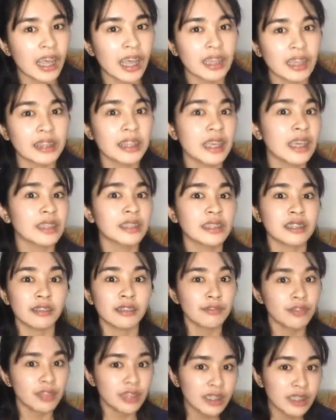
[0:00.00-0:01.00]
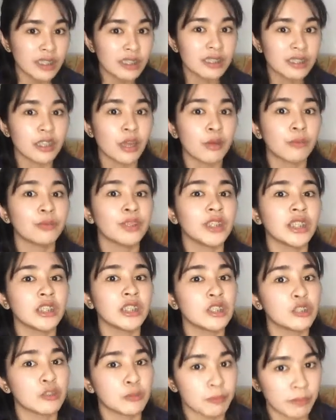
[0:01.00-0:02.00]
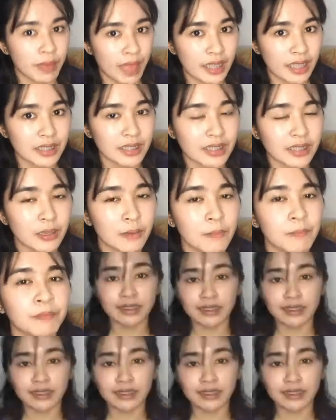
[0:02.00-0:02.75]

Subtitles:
and the activities that we need to pass.